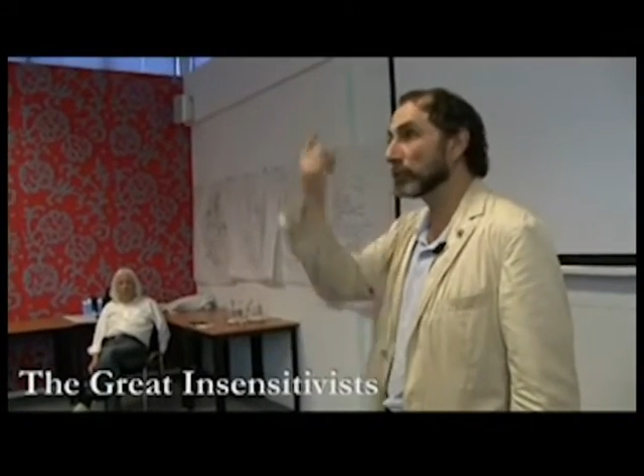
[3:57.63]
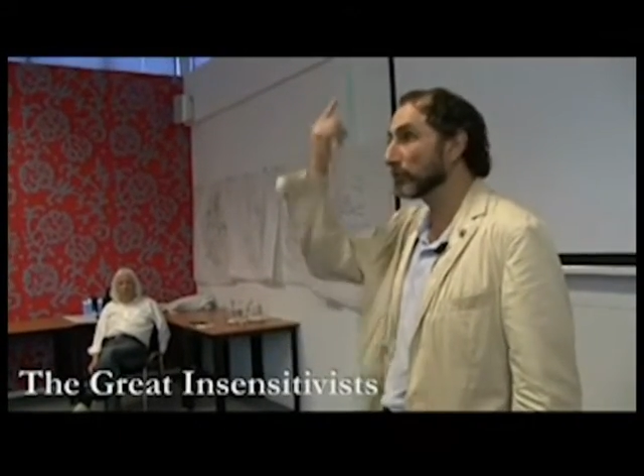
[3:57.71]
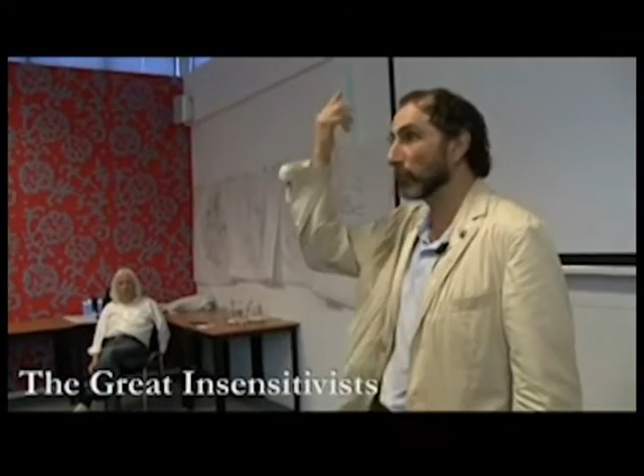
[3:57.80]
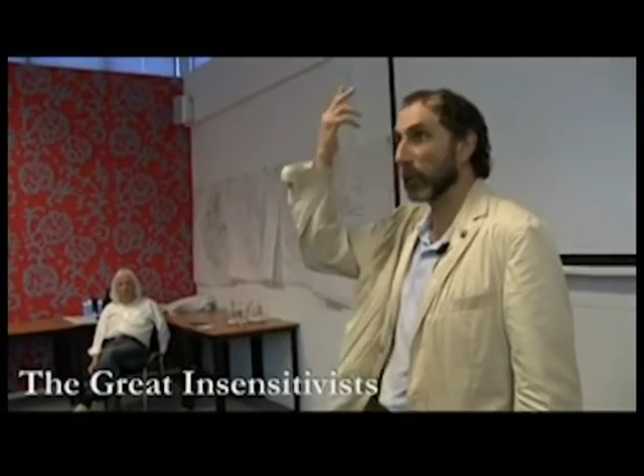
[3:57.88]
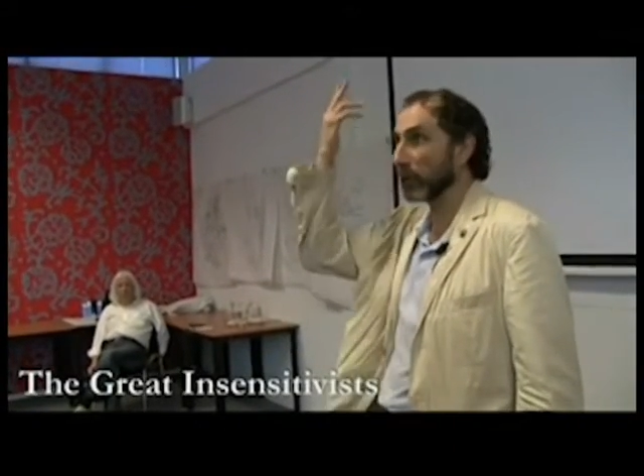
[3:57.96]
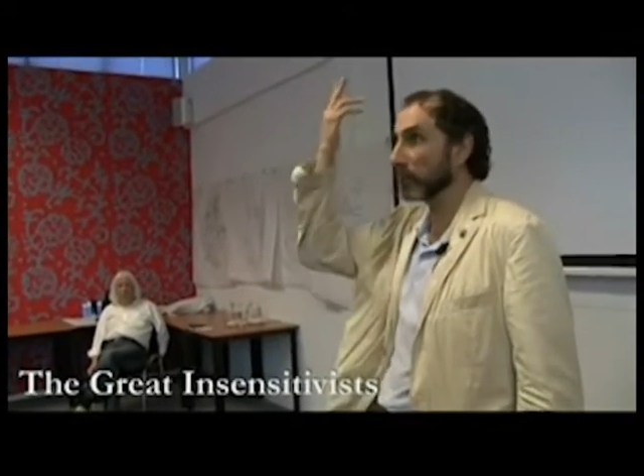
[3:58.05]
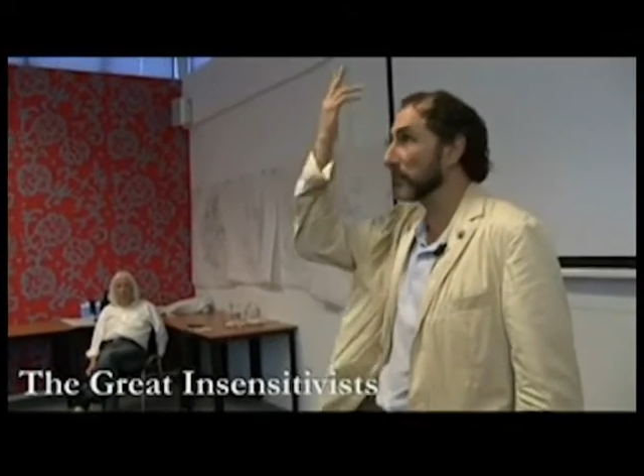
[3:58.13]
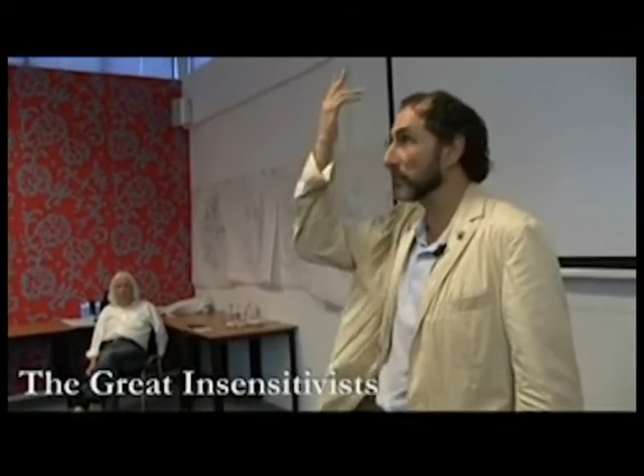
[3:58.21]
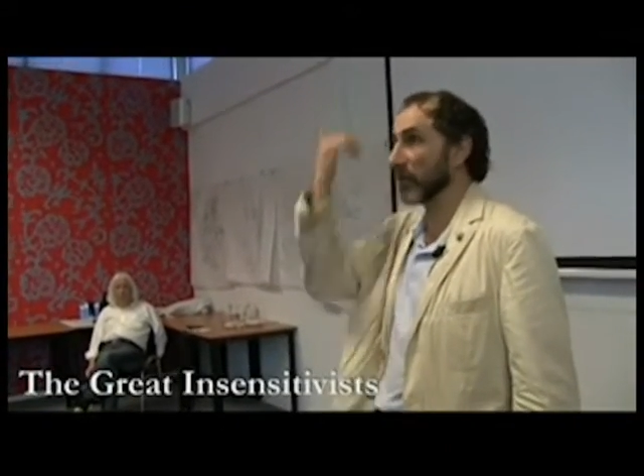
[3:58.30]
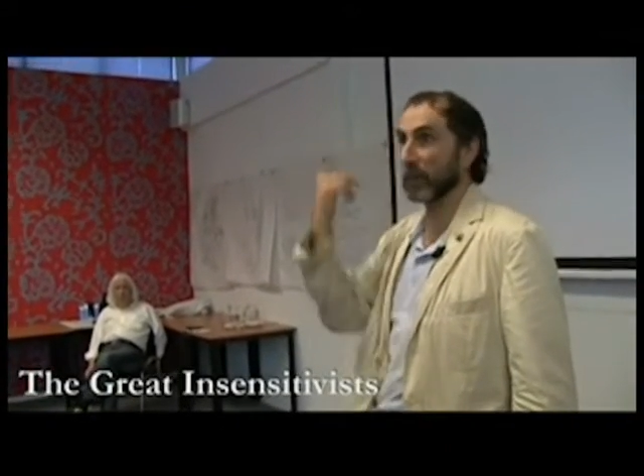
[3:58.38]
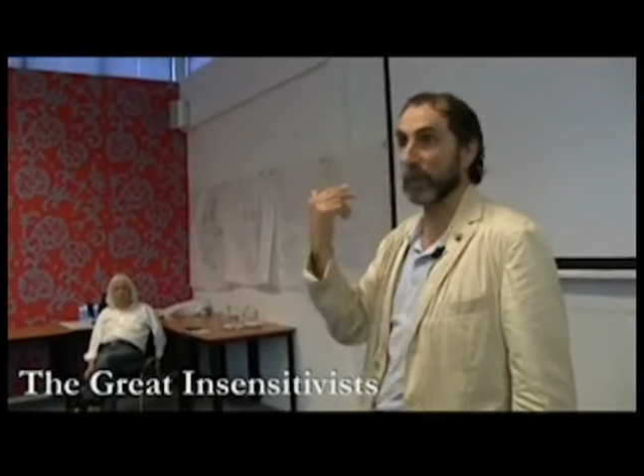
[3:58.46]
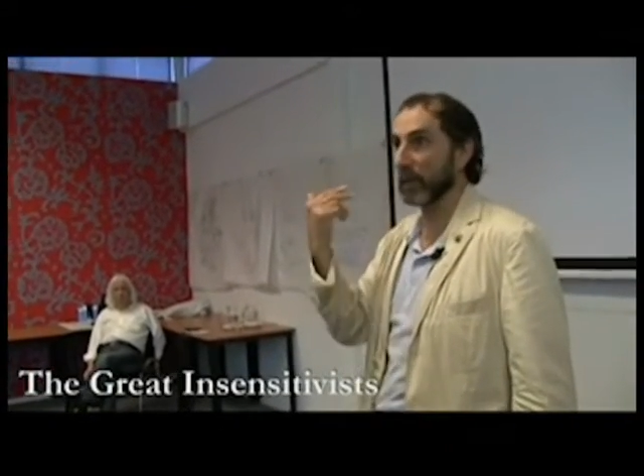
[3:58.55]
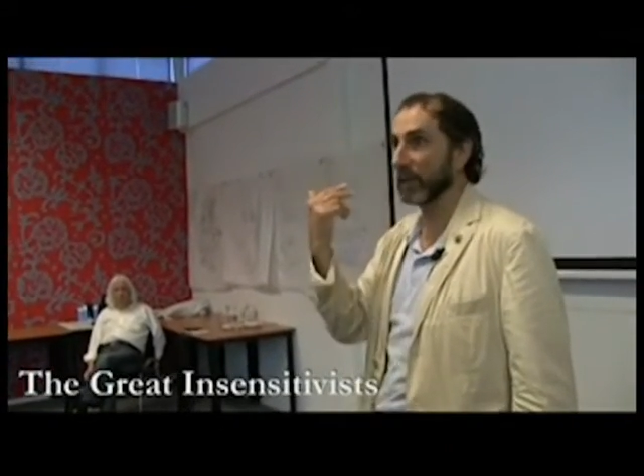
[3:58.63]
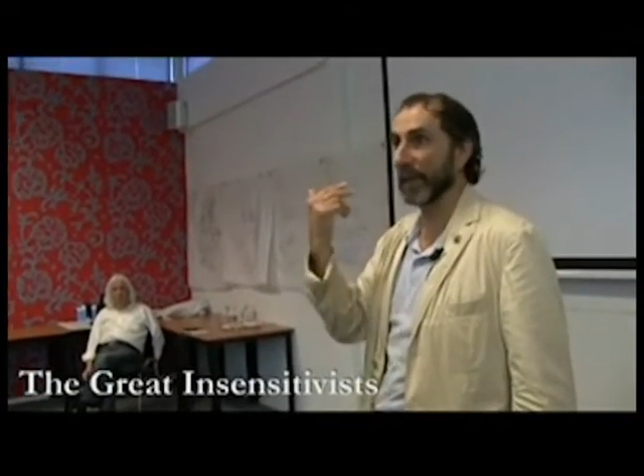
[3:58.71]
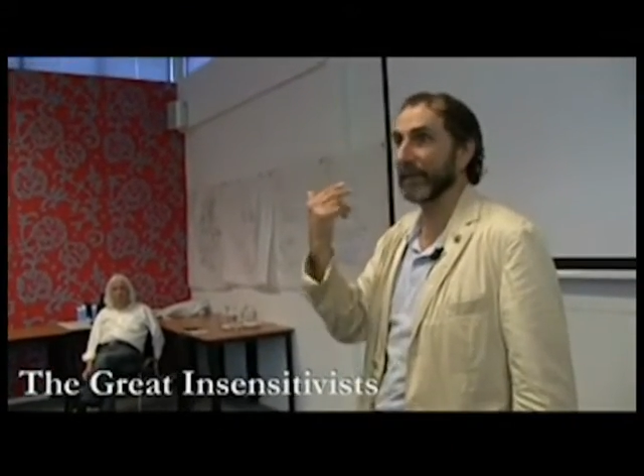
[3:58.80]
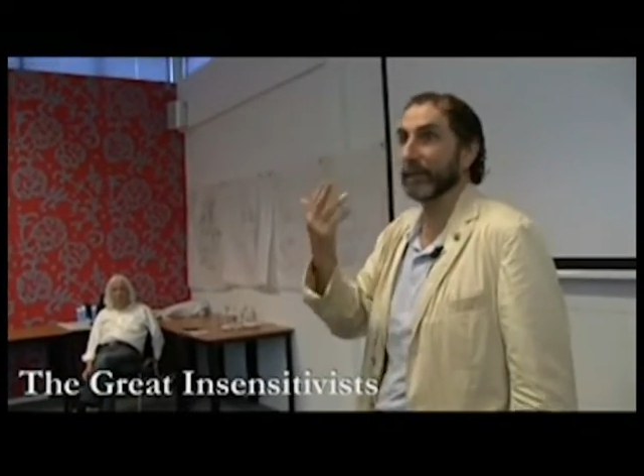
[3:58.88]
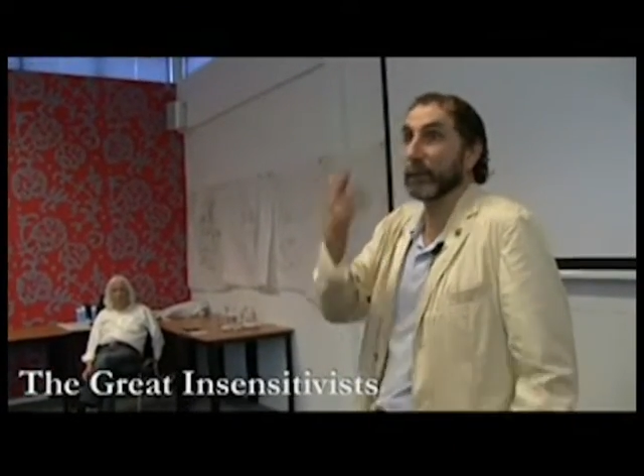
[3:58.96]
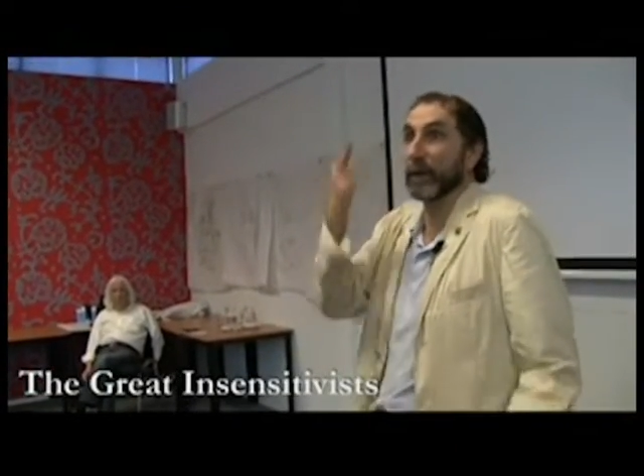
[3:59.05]
One could be struck by
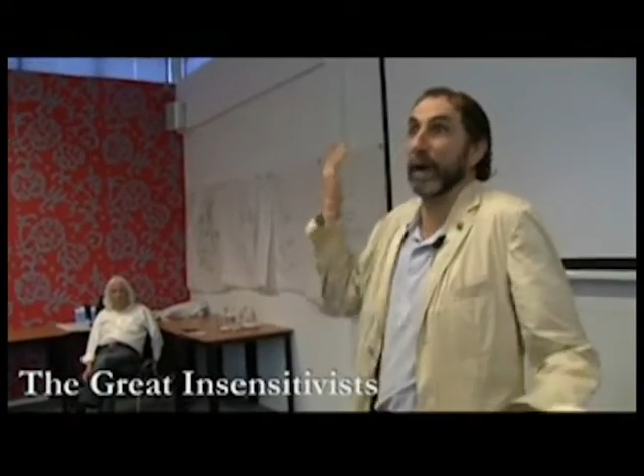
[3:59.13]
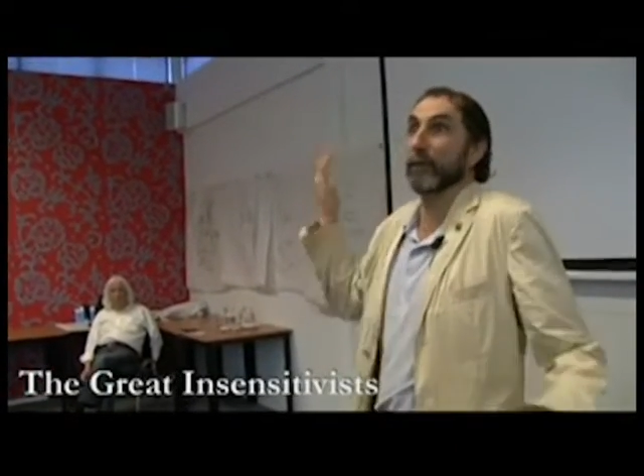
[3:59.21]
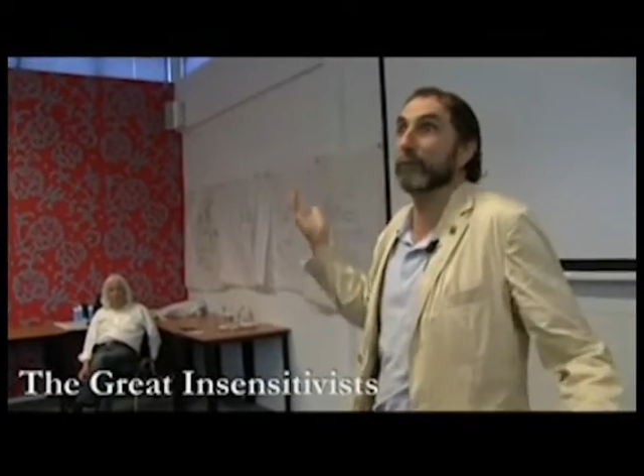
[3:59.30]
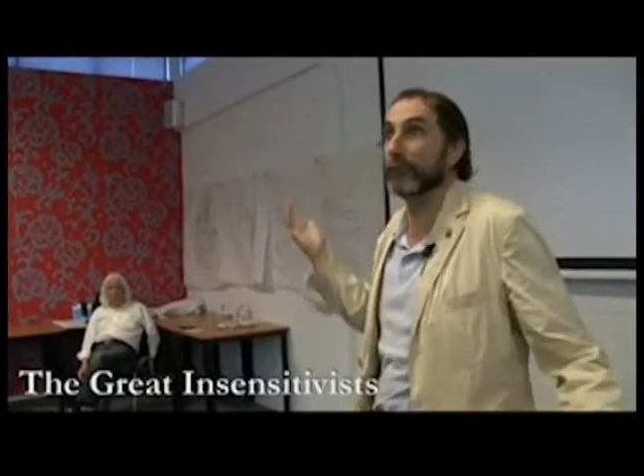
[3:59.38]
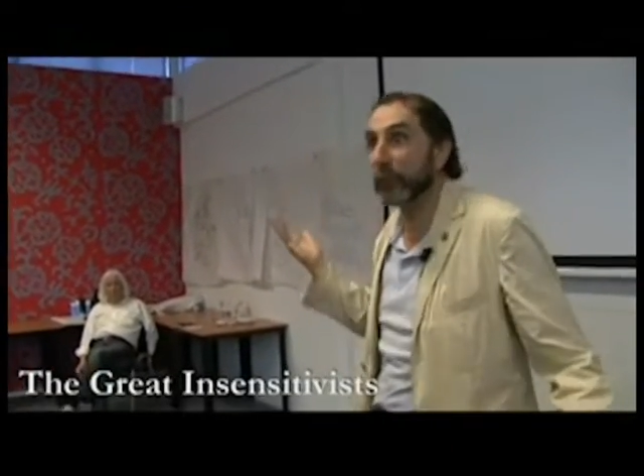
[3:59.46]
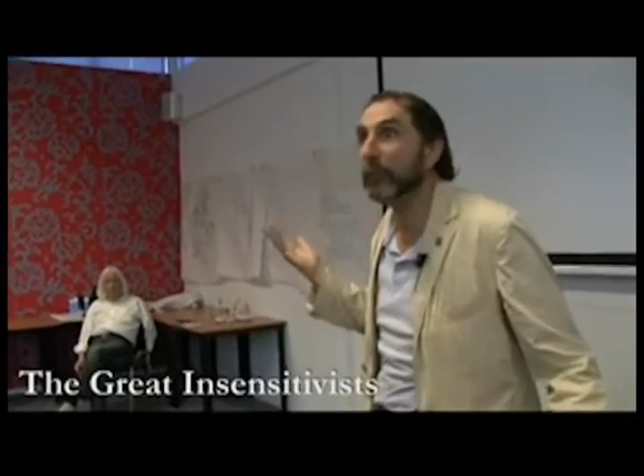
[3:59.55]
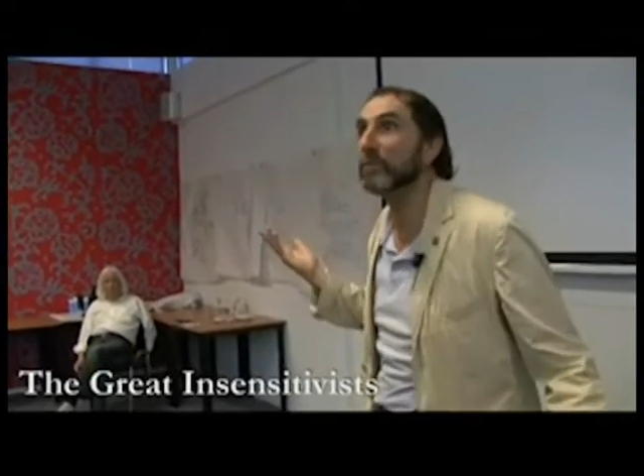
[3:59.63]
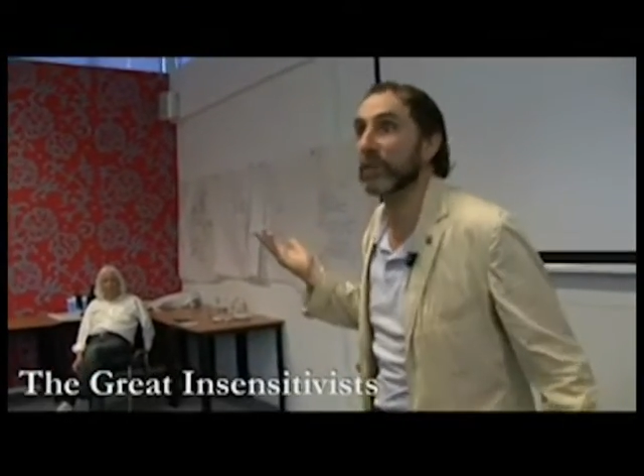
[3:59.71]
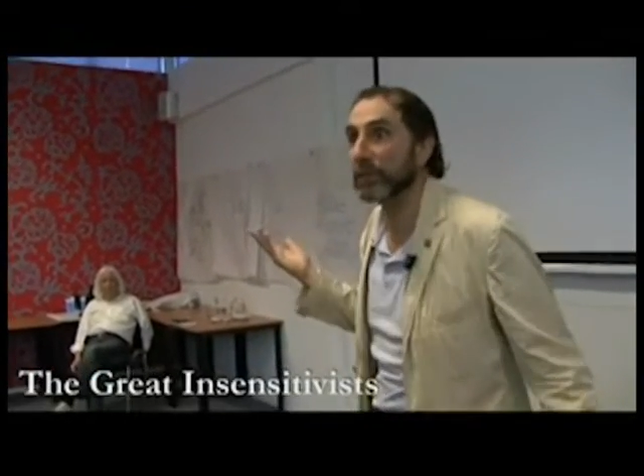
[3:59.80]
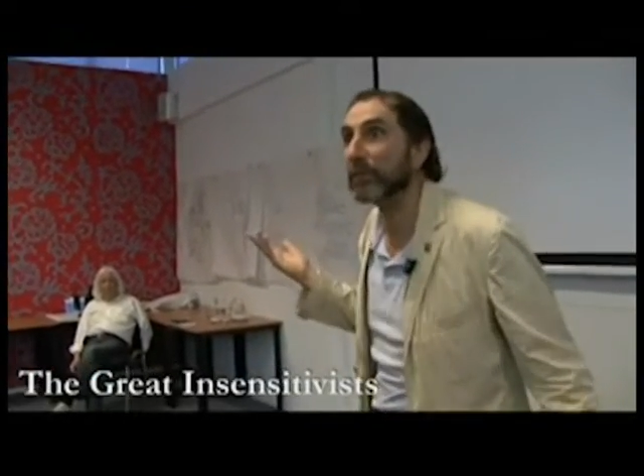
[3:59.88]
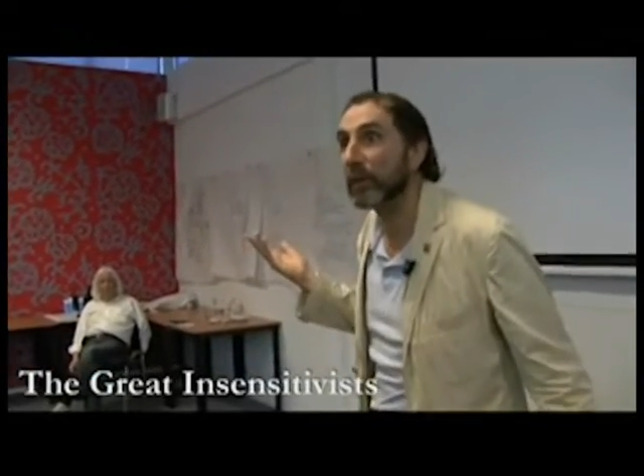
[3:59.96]
lightning. You can't refuse it.